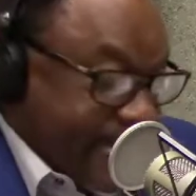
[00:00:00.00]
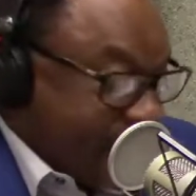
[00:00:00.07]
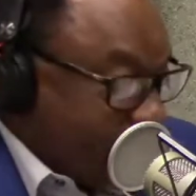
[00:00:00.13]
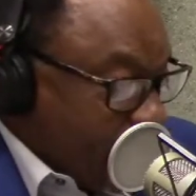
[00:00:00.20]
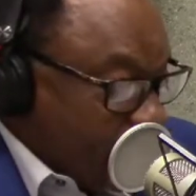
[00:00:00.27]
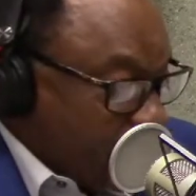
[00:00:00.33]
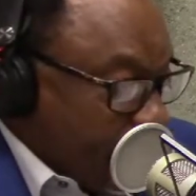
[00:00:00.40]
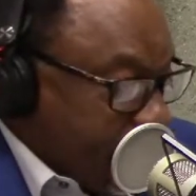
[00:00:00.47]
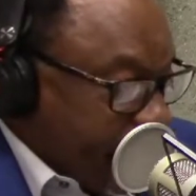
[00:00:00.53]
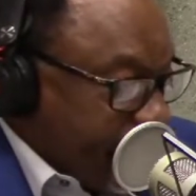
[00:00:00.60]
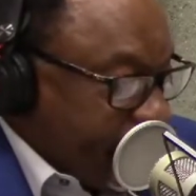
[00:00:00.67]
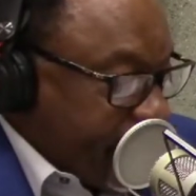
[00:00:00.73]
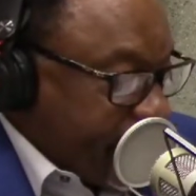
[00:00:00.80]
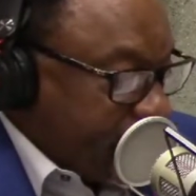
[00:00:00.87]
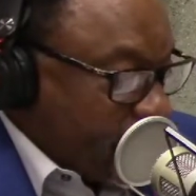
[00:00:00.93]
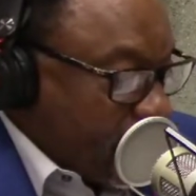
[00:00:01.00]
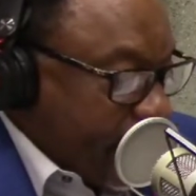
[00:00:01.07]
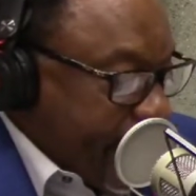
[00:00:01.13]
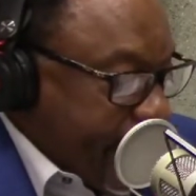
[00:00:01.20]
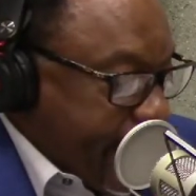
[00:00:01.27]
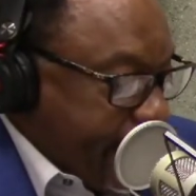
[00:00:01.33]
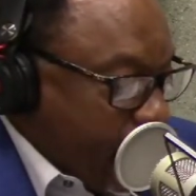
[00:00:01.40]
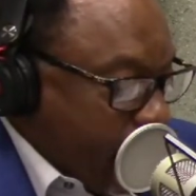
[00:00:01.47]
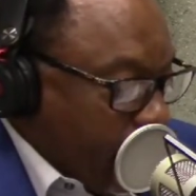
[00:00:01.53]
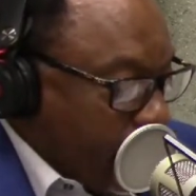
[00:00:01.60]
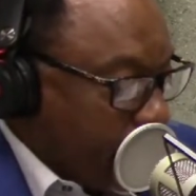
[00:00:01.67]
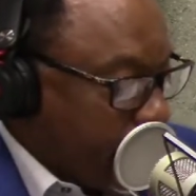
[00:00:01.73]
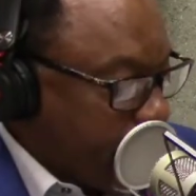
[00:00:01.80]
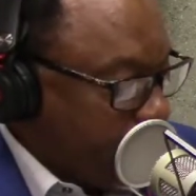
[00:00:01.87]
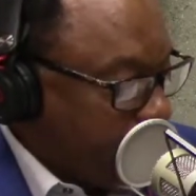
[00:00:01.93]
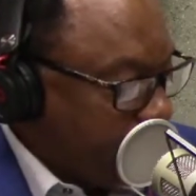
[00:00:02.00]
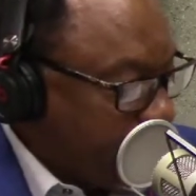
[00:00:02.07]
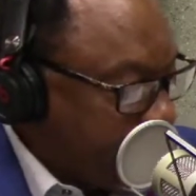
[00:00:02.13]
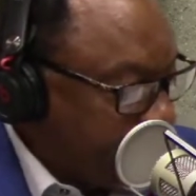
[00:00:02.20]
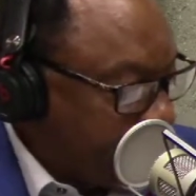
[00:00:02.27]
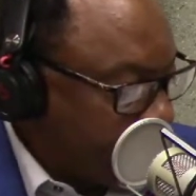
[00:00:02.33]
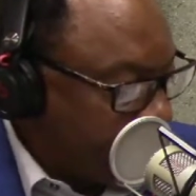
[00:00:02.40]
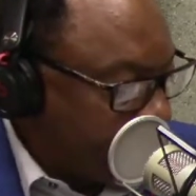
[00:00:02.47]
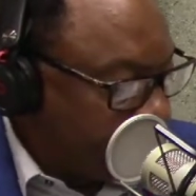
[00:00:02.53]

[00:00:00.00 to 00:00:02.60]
those are benefits you may not know within your